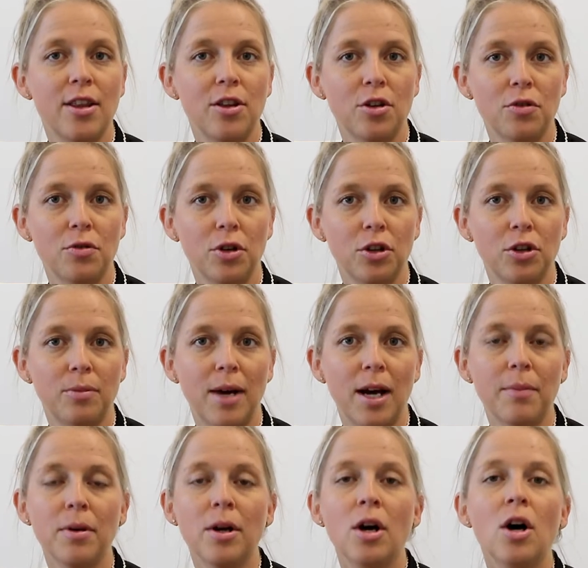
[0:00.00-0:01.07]
that you follow them
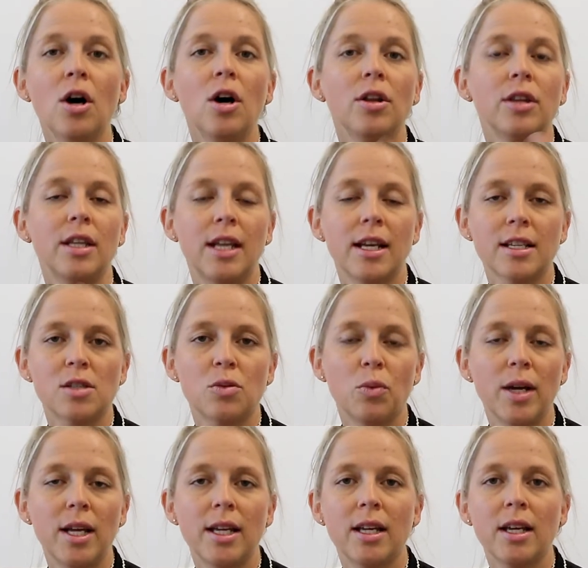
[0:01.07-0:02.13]
up, the next
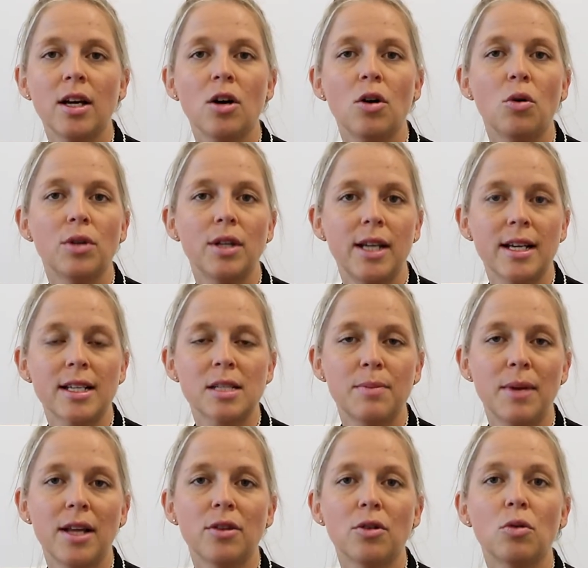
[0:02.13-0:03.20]
week or the next
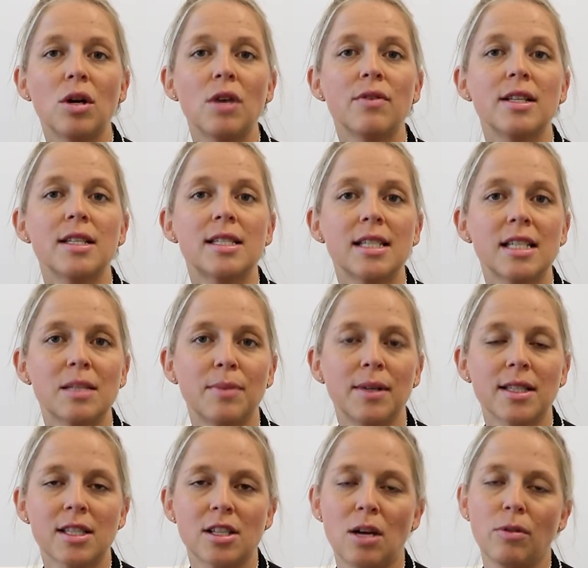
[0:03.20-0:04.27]
month, or even in 6
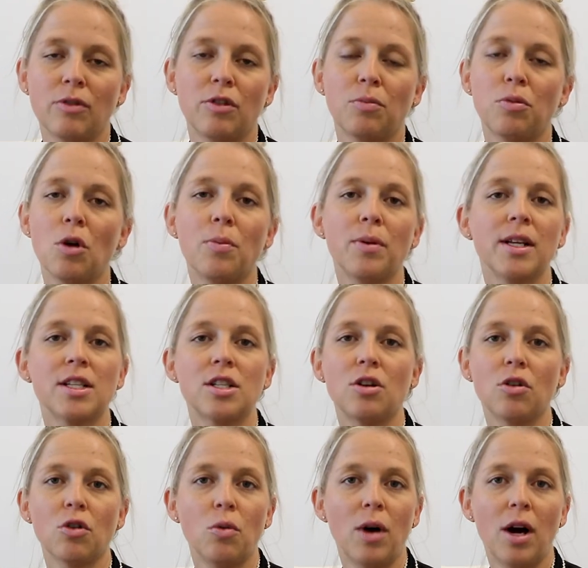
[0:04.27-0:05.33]
months' time if the property's
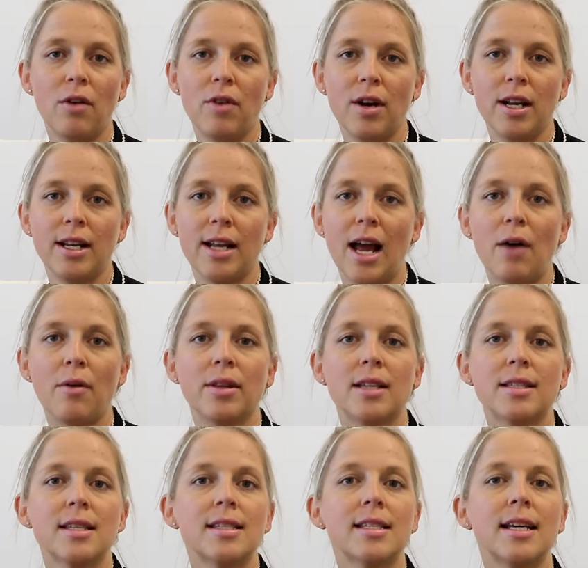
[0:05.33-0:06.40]
not quite ready now and
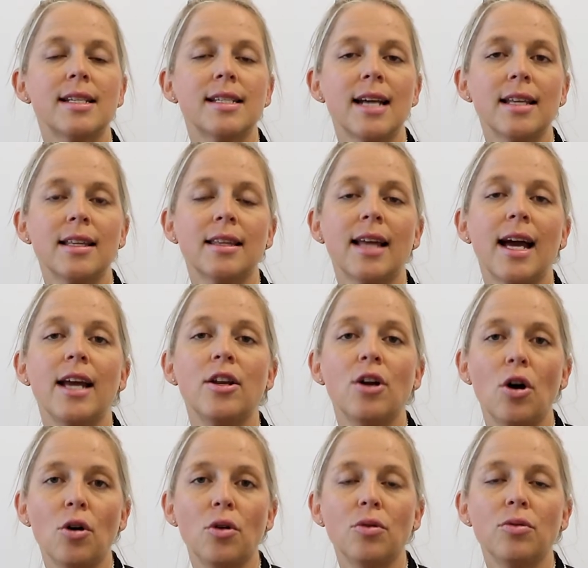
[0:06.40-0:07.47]
there's a set date that they
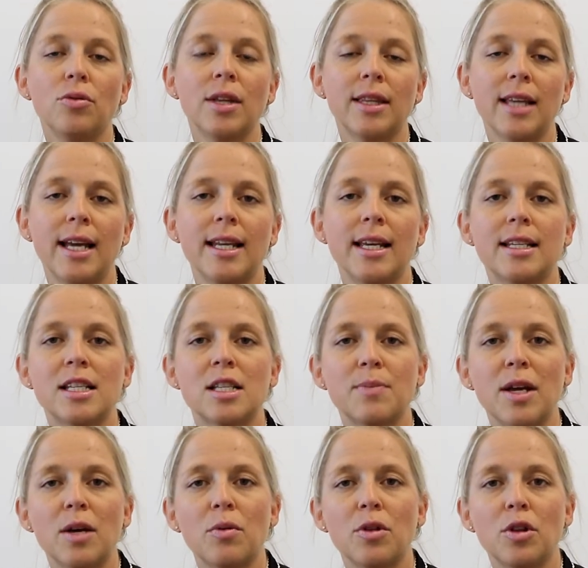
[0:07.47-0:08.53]
know that they need to
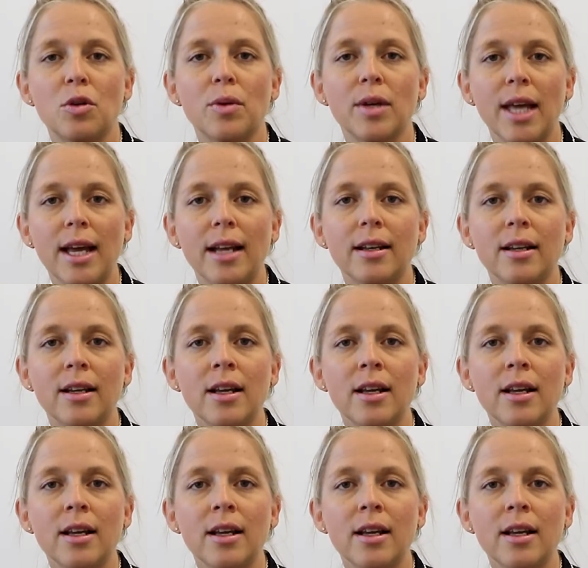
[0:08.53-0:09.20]
speak with you again.